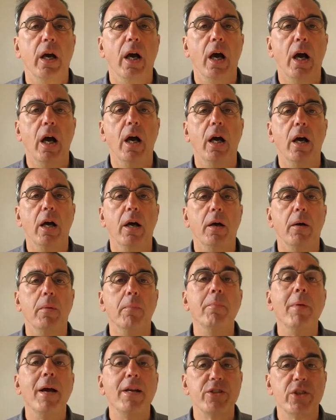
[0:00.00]
uh,
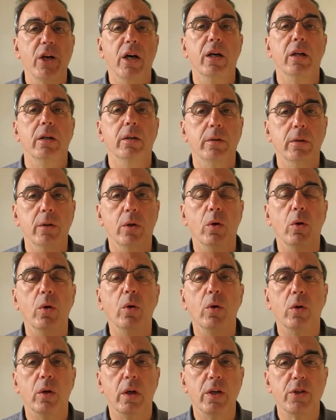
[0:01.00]
metta
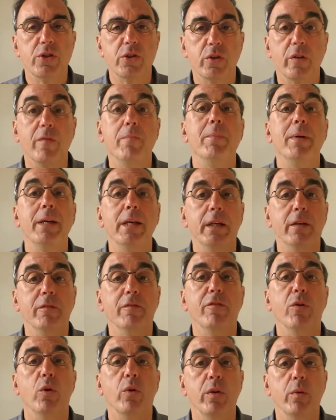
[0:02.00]
or a sort of being
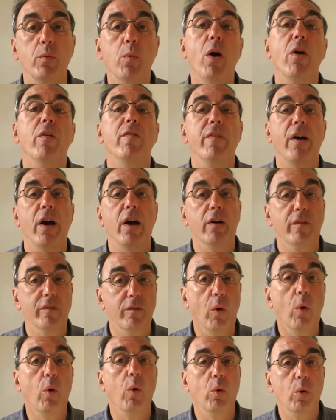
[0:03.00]
for the welfare of
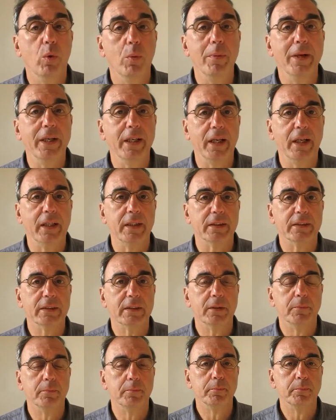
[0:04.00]
all beings.